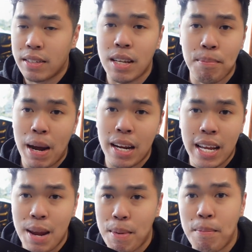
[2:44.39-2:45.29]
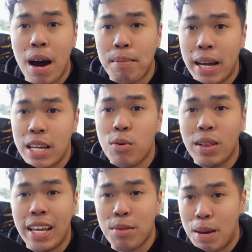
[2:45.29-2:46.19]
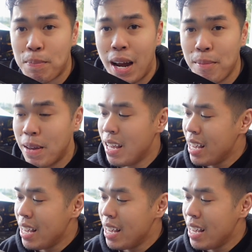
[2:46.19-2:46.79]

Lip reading: Somebody came and bought my equal length mid pipe.